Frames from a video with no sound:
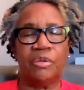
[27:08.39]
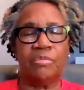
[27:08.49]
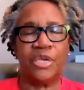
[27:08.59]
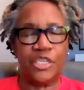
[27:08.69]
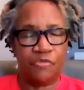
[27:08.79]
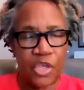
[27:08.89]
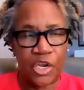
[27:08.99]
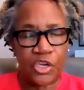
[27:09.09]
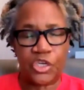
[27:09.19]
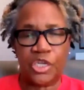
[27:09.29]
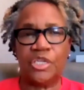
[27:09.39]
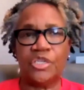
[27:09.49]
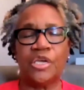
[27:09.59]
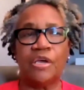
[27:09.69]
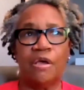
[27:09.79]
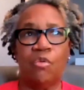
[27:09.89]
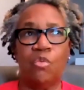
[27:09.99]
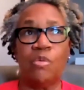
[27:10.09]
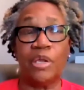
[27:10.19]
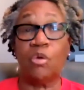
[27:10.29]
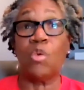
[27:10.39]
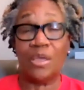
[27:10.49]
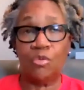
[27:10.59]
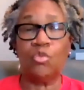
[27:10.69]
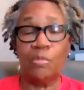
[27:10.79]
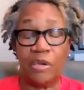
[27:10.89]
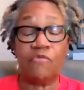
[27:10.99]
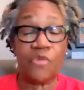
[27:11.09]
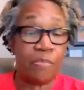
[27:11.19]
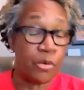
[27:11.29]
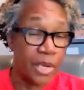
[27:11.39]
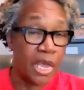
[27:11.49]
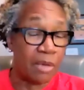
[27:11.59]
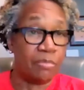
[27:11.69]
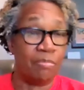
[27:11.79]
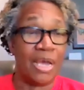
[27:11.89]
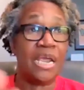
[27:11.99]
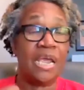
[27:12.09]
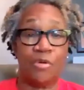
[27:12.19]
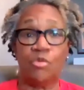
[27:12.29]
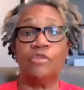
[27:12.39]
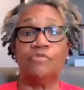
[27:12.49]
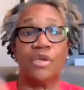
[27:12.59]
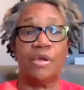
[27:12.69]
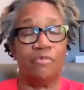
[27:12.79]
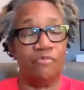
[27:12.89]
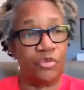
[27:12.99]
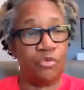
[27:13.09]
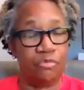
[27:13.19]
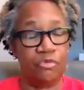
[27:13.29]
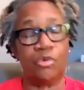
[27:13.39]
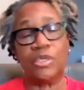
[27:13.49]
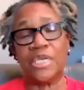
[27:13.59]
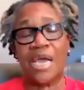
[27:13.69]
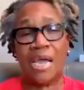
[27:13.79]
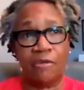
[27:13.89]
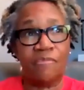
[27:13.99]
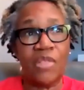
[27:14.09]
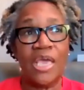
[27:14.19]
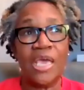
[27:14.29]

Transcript: but it's finished, is a woman, a white woman from Birmingham, my neighbor who lives a couple, few doors down